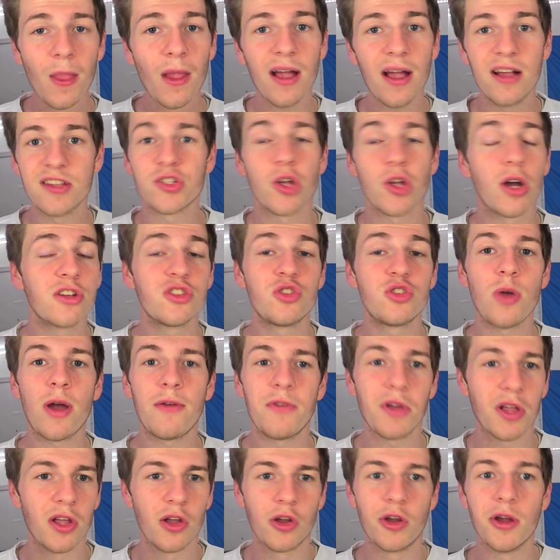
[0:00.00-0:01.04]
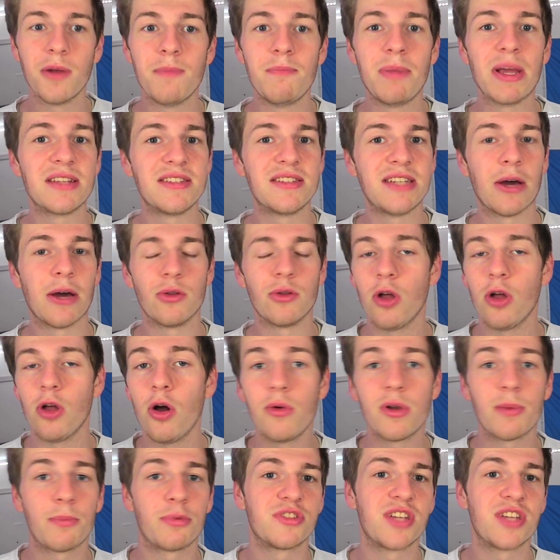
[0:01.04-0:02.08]
as long as you have like a good big down low
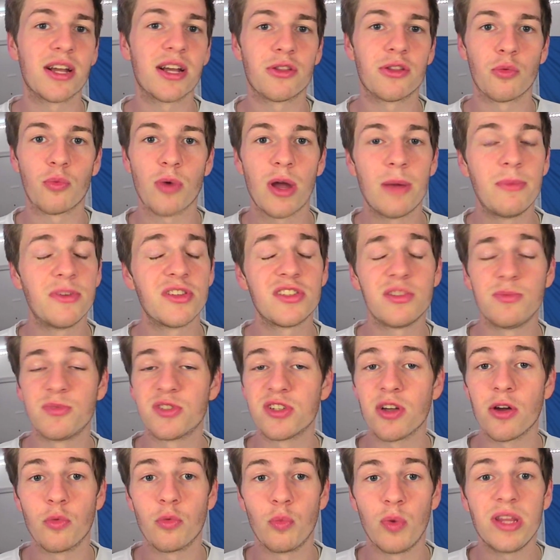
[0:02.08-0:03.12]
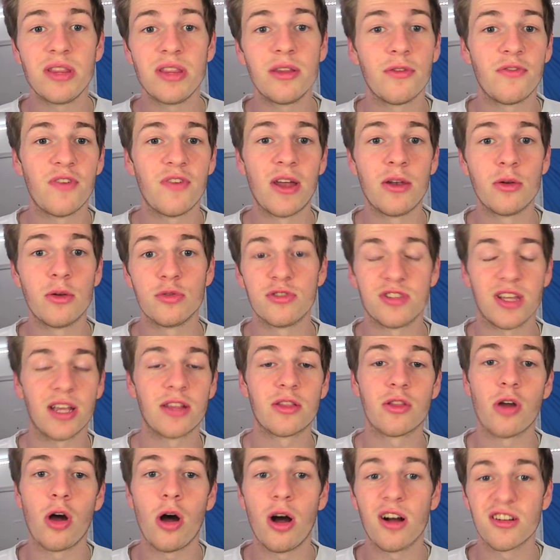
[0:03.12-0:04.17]
to protect the rim and some solid wing defenders like
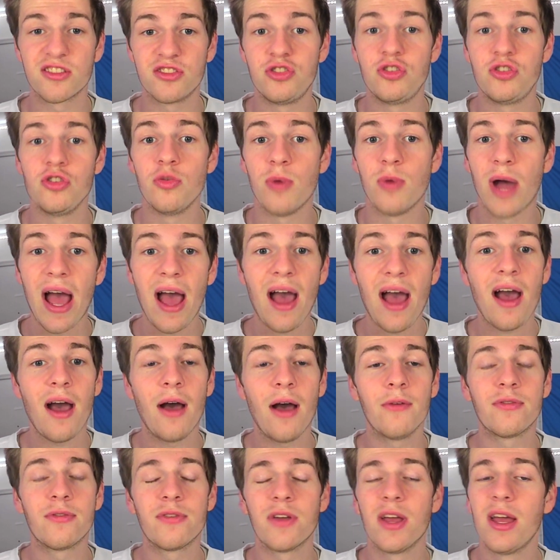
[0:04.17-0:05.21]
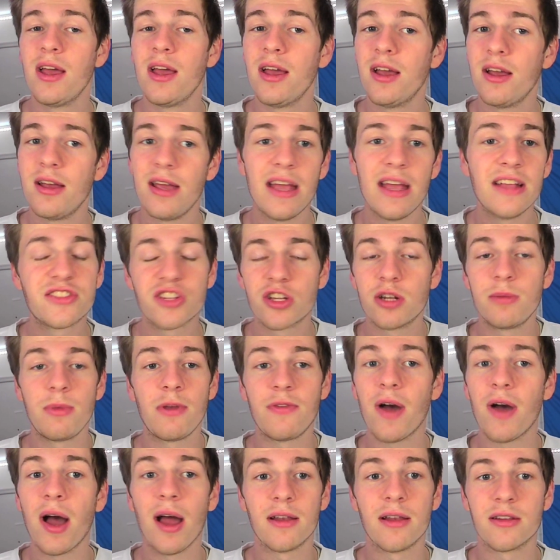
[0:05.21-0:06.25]
the Hawks do have, it's going to be
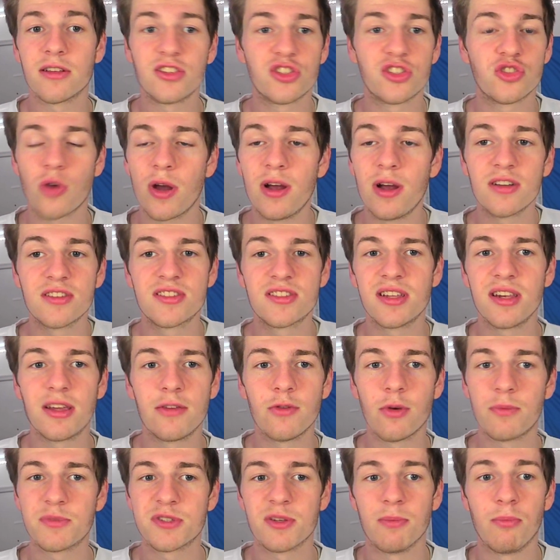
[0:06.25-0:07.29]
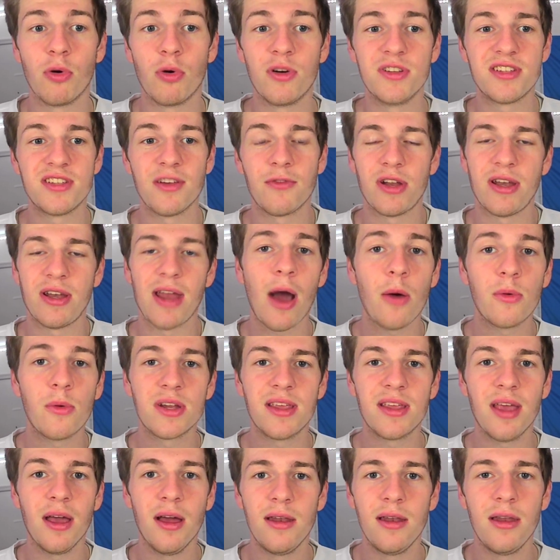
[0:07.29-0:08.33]
fine because Trae Young's going to give up some points every now and
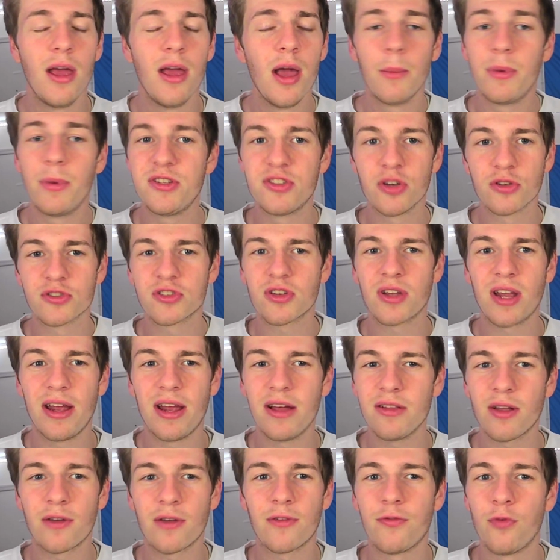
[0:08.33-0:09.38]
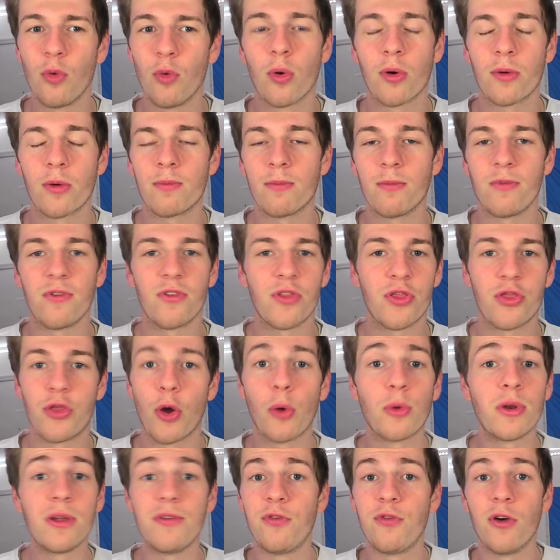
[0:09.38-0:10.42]
again, but he's also going to hit like 4
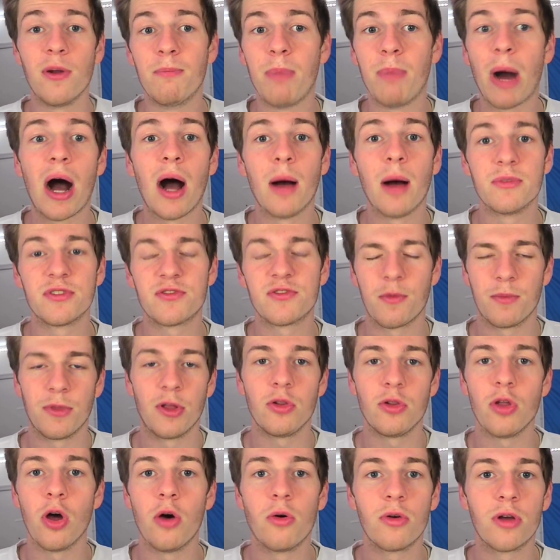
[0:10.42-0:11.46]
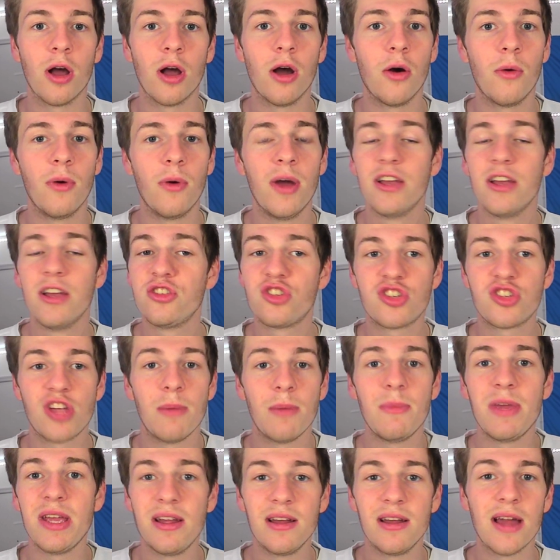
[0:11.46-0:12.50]
30-foot bombs from the logo,
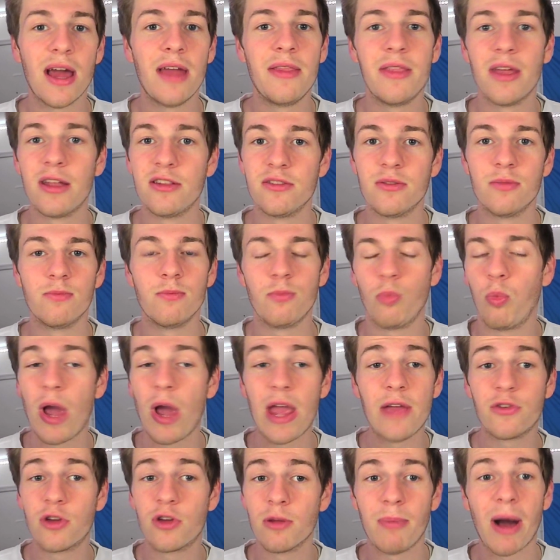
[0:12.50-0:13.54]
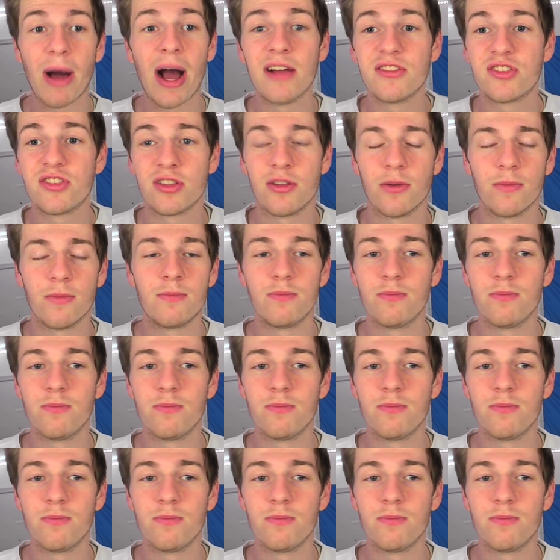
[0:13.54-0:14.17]
shimmy, and then wave goodbye to the